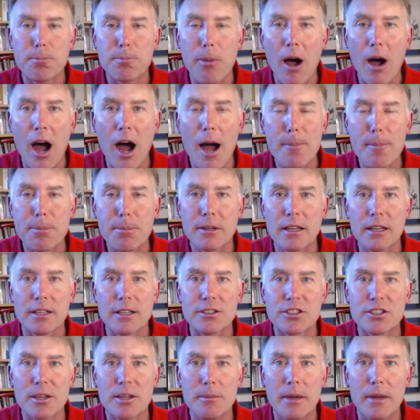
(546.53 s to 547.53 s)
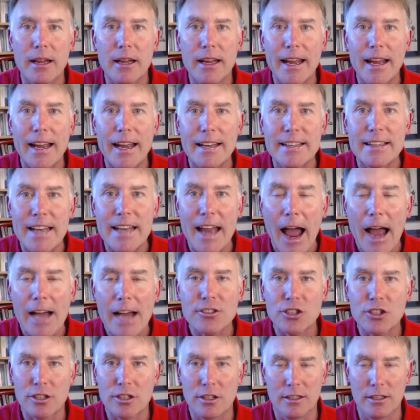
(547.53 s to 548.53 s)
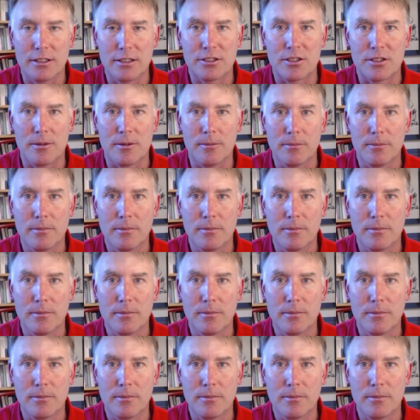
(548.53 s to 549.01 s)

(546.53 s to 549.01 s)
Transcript: populism and nationalism.